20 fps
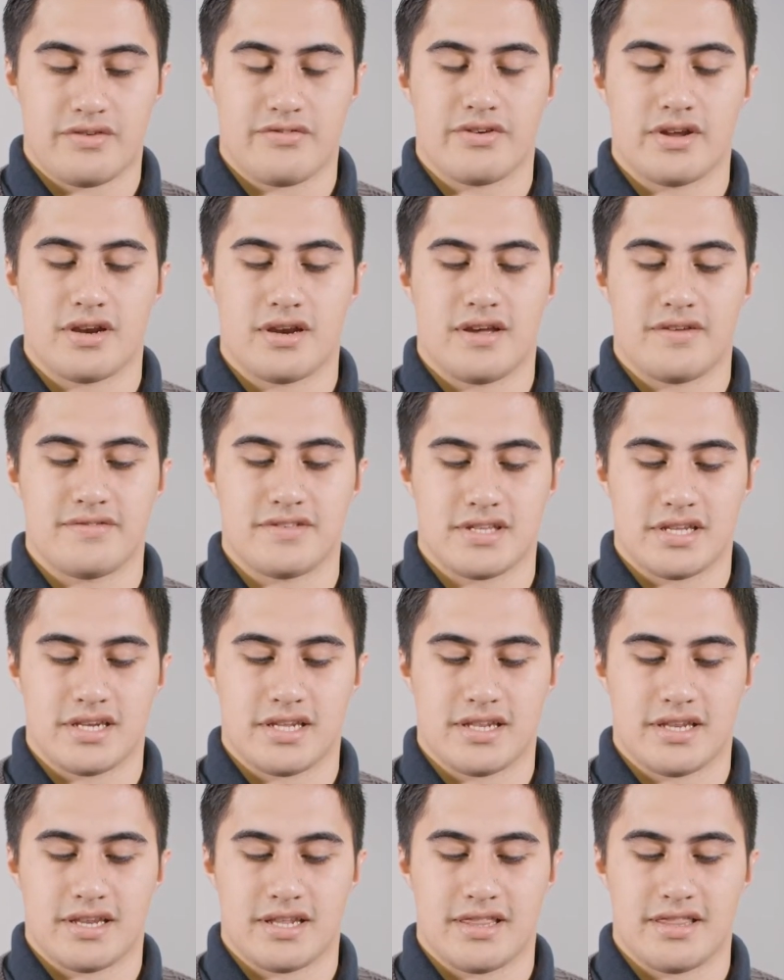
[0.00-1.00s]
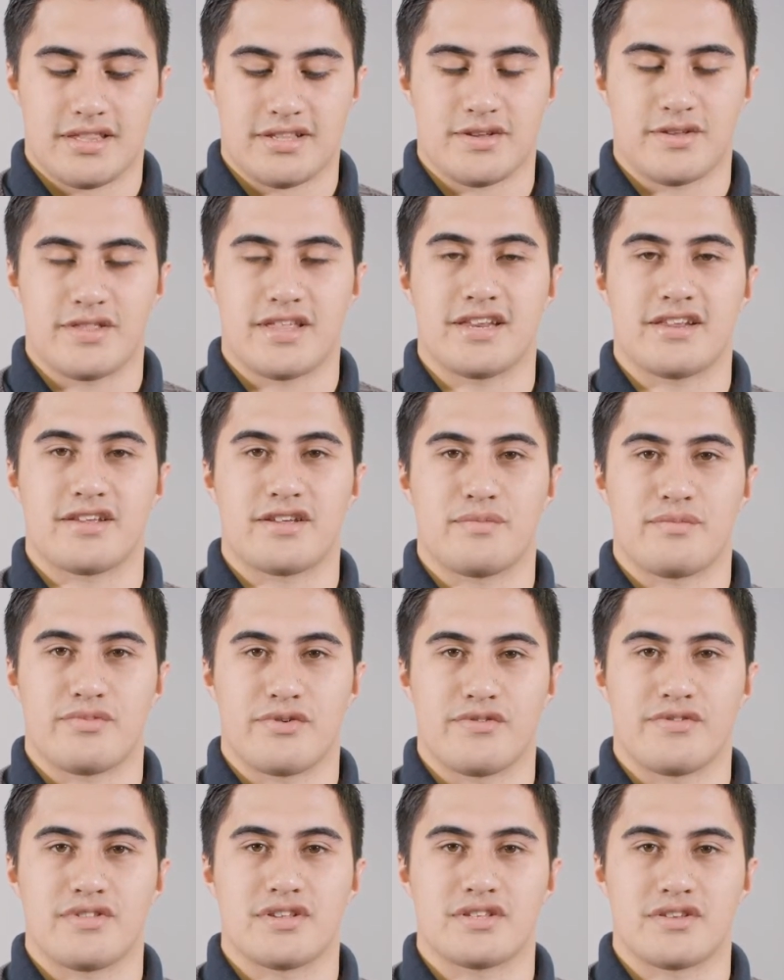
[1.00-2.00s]
a real-life setting so that you can
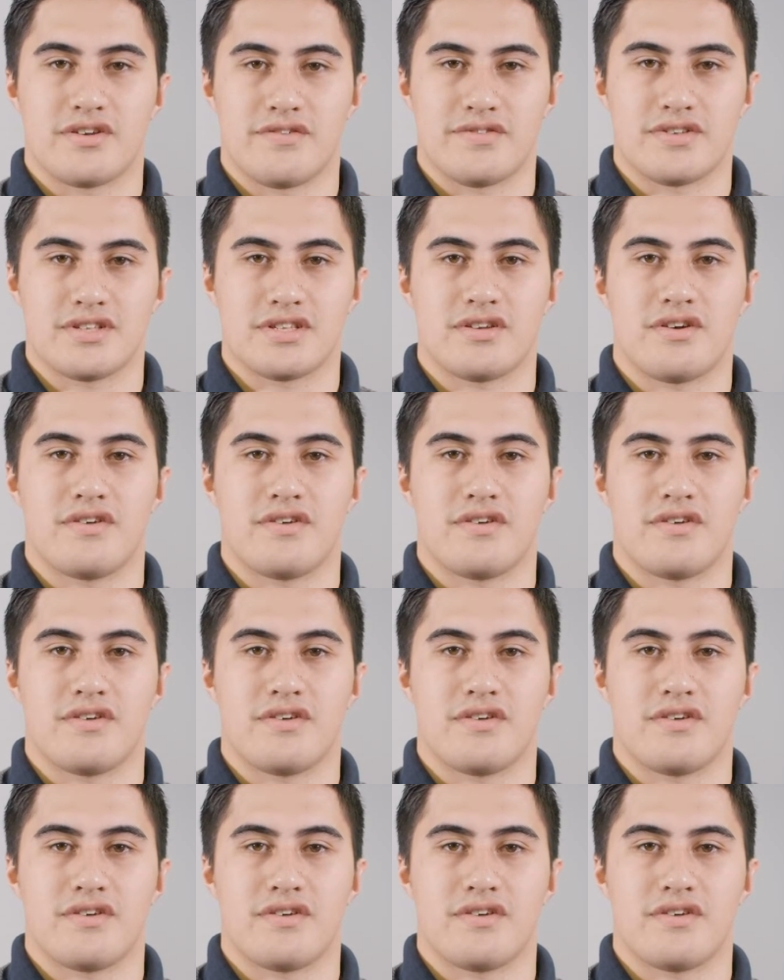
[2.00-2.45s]
improve the service